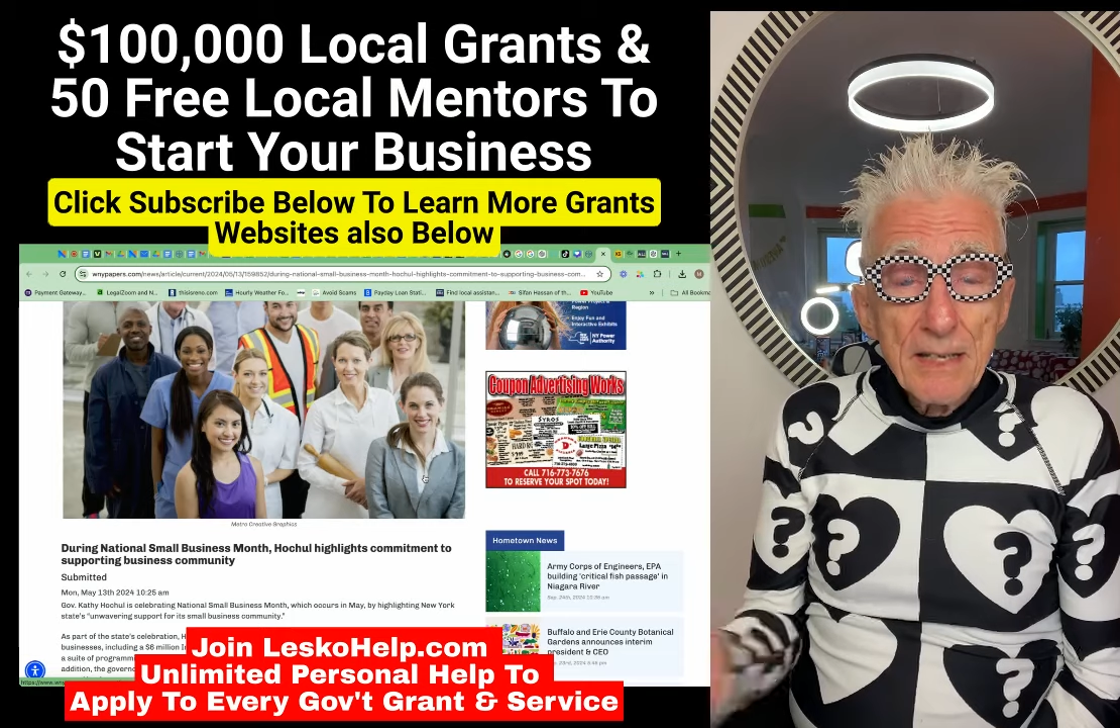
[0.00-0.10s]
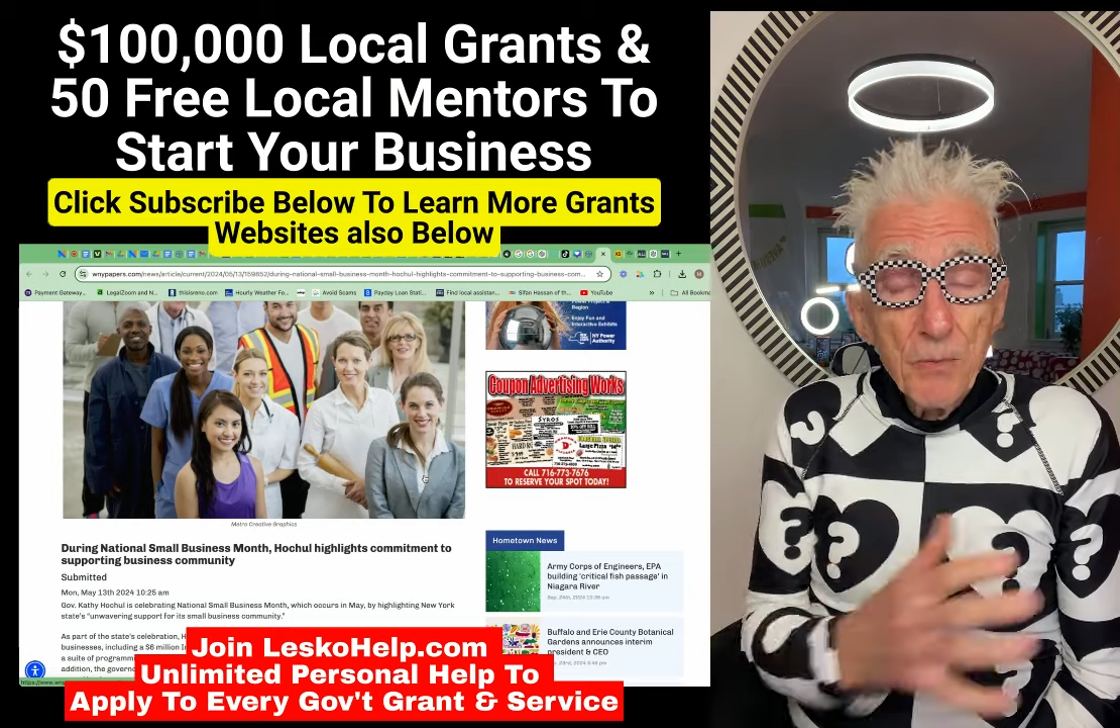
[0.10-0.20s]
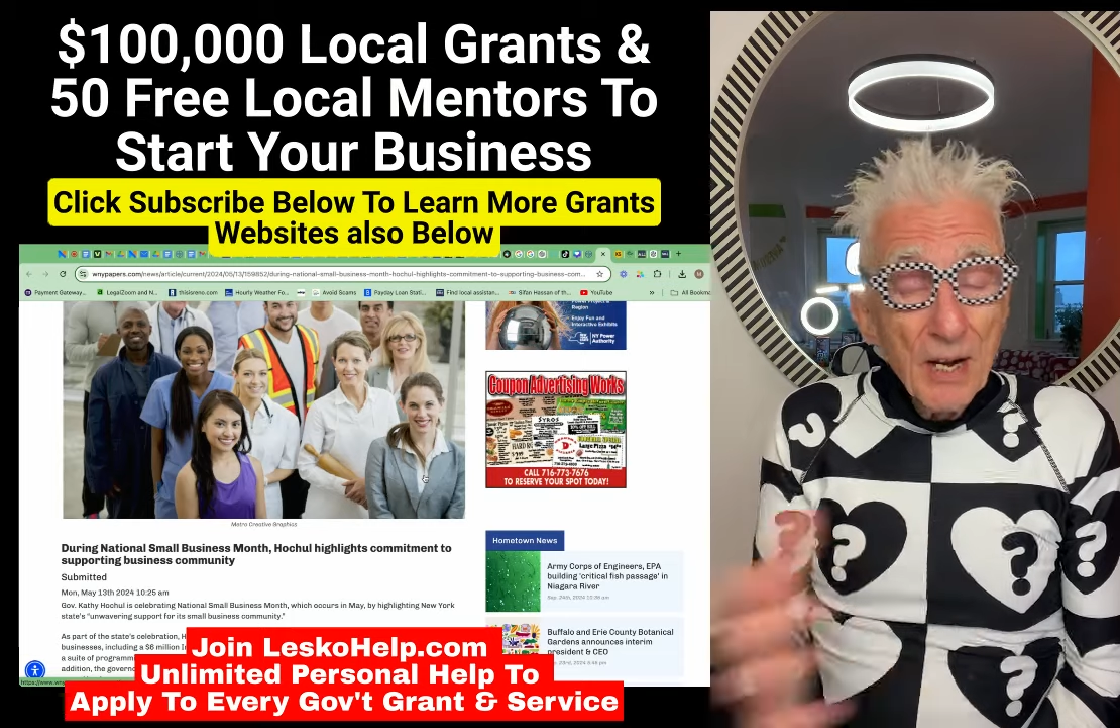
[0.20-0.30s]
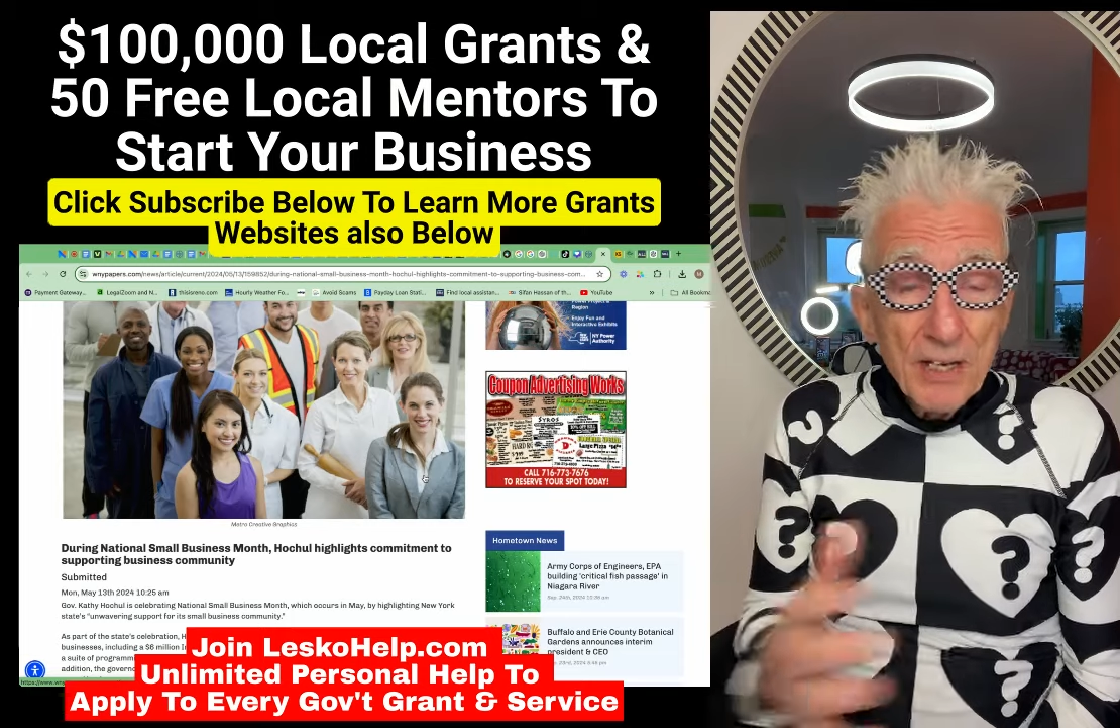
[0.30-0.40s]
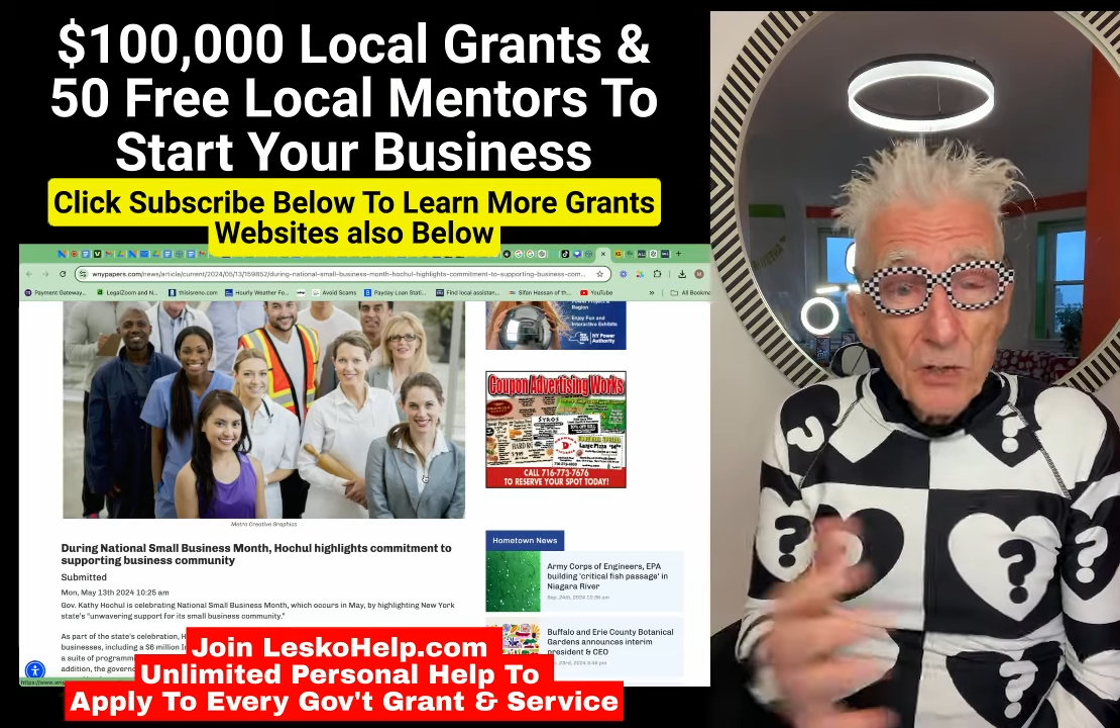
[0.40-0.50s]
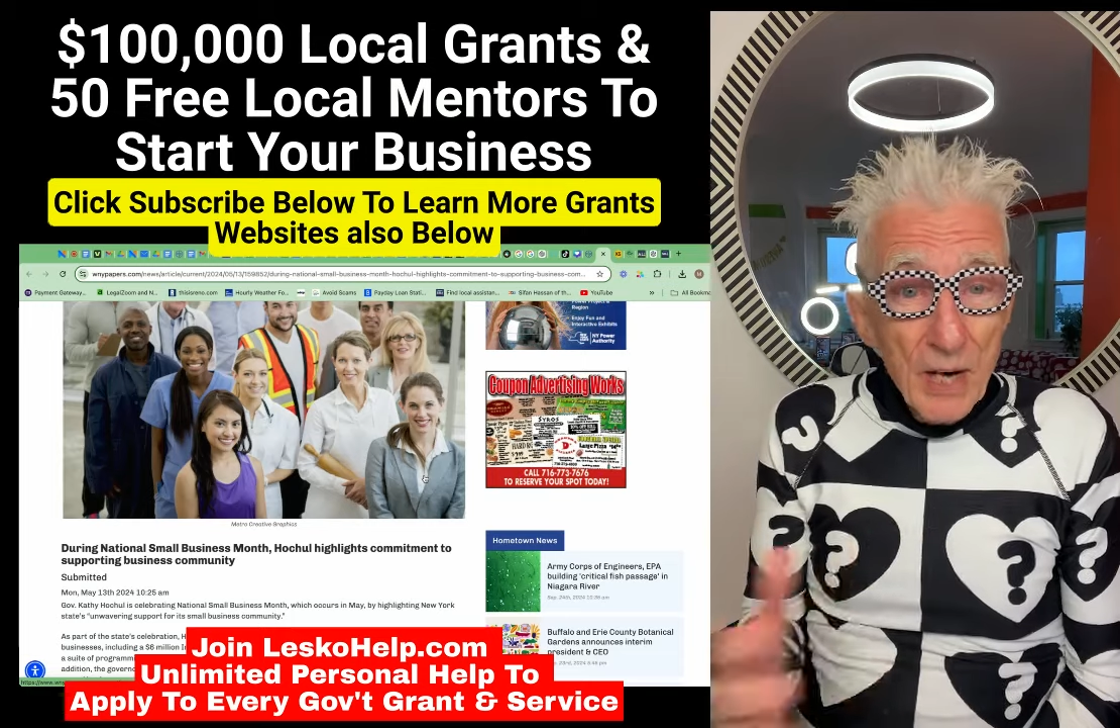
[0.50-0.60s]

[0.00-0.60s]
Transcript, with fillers: They want your